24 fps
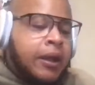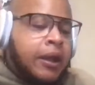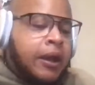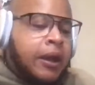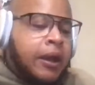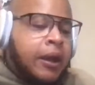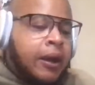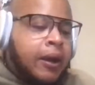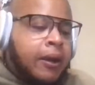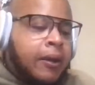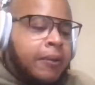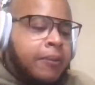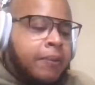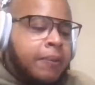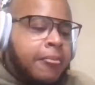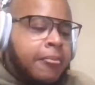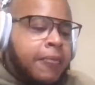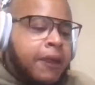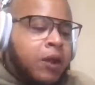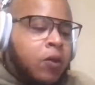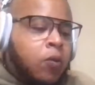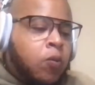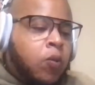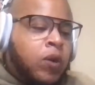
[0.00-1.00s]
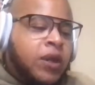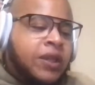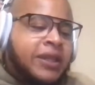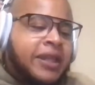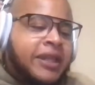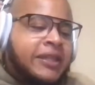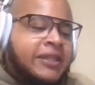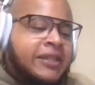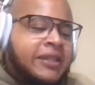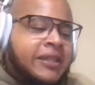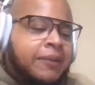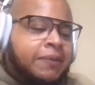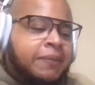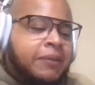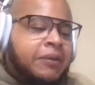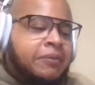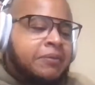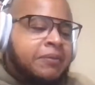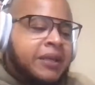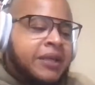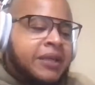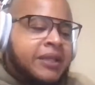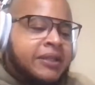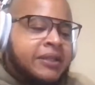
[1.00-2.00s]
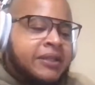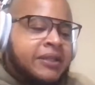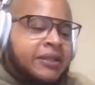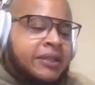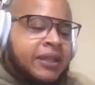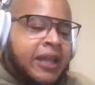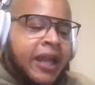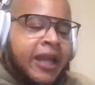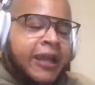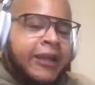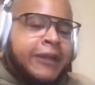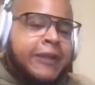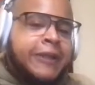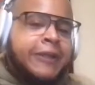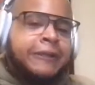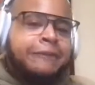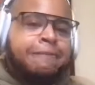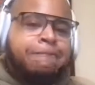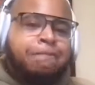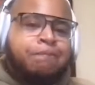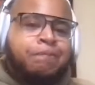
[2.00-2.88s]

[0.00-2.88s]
What that simply means is like